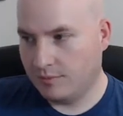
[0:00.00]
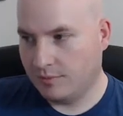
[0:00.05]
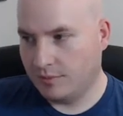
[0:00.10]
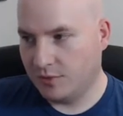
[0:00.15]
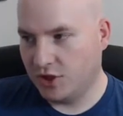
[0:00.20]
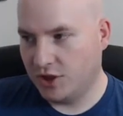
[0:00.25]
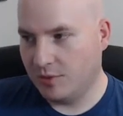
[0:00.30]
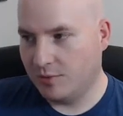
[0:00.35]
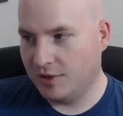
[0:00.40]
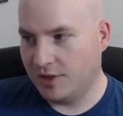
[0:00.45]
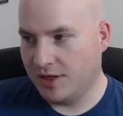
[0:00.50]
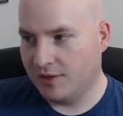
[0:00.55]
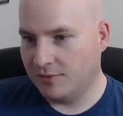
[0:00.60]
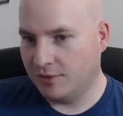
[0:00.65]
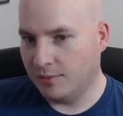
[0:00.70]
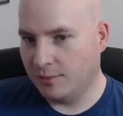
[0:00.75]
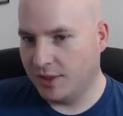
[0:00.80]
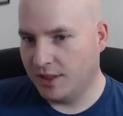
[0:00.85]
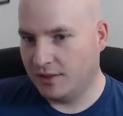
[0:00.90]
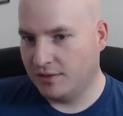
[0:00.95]
She would
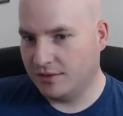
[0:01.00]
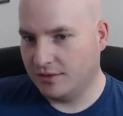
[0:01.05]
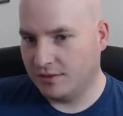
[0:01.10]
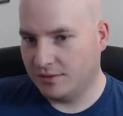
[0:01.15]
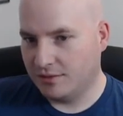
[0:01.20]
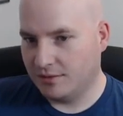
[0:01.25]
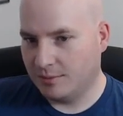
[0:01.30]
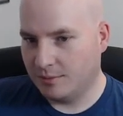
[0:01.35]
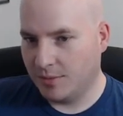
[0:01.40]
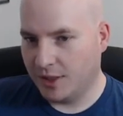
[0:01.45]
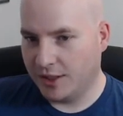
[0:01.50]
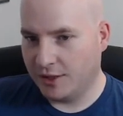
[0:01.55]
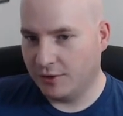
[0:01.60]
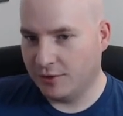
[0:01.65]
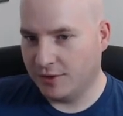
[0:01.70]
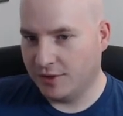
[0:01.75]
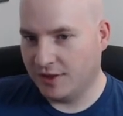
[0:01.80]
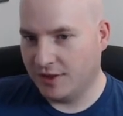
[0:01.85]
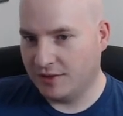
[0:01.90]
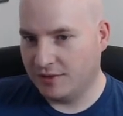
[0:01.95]
never meet
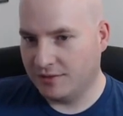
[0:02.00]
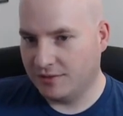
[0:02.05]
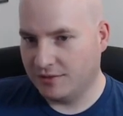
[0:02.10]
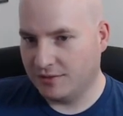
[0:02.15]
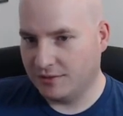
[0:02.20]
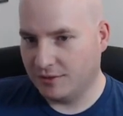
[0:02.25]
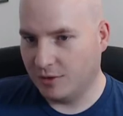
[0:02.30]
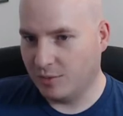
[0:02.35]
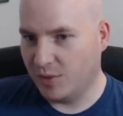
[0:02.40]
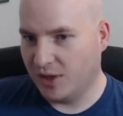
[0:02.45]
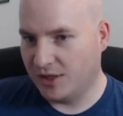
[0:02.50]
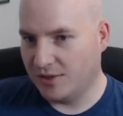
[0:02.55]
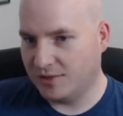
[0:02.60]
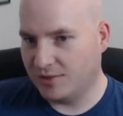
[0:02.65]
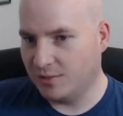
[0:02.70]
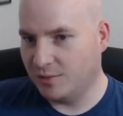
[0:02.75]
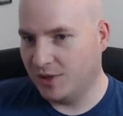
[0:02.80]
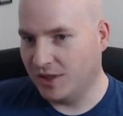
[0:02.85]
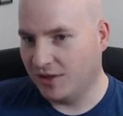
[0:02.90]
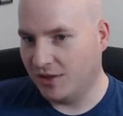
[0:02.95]
Mayuri then. Her parents
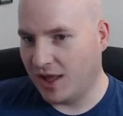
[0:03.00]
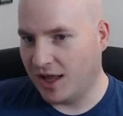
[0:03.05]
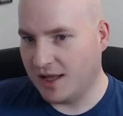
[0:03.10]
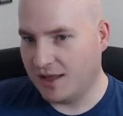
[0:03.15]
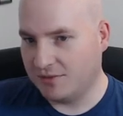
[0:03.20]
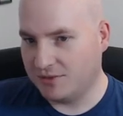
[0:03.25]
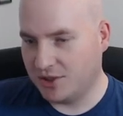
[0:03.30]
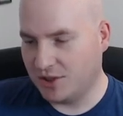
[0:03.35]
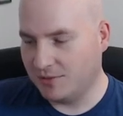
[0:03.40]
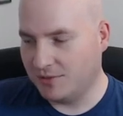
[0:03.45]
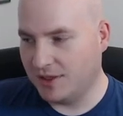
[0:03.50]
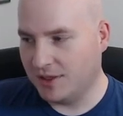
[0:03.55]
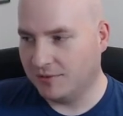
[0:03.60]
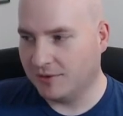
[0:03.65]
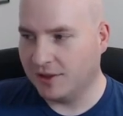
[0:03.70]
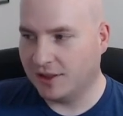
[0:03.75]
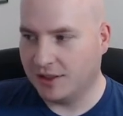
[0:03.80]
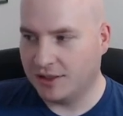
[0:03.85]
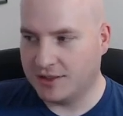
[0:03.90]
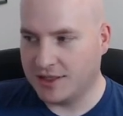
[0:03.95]
would be alive. She would never
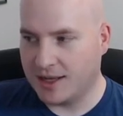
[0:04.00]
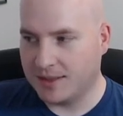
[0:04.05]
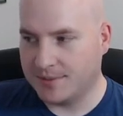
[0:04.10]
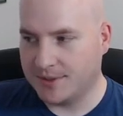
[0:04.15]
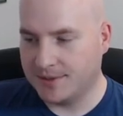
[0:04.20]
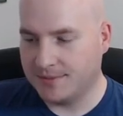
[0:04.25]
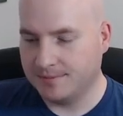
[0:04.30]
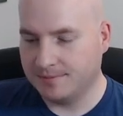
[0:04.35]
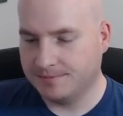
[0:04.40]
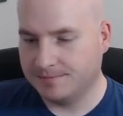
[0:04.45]
get adopted.